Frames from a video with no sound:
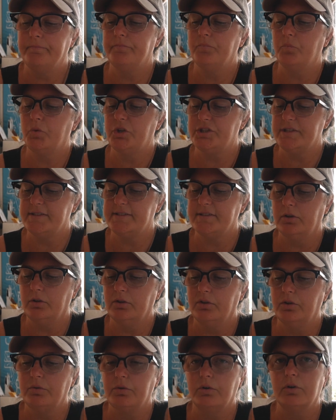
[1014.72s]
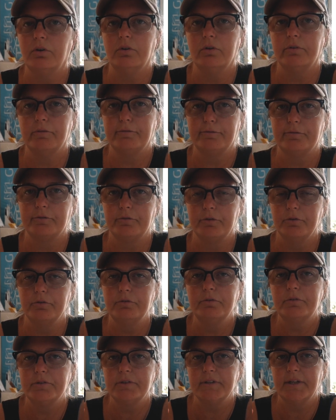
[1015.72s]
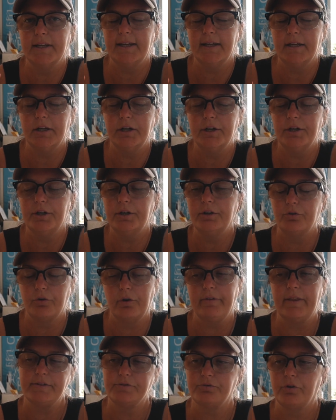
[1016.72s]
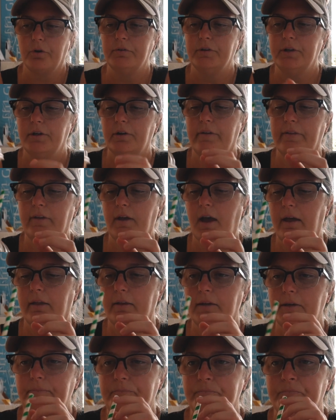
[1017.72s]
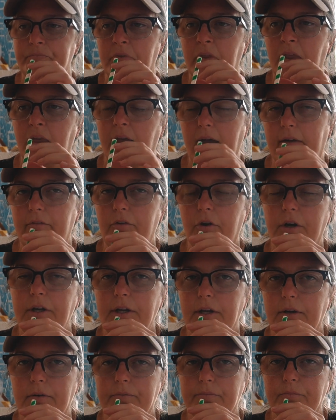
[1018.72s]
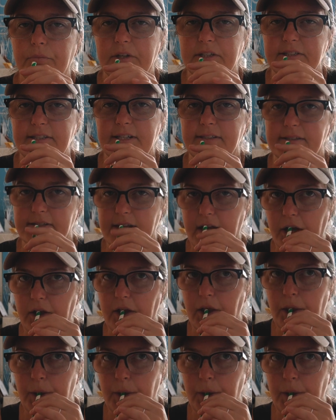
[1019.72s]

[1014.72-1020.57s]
which is a local fruit here that's grown here on the island. I have no idea what it tastes like.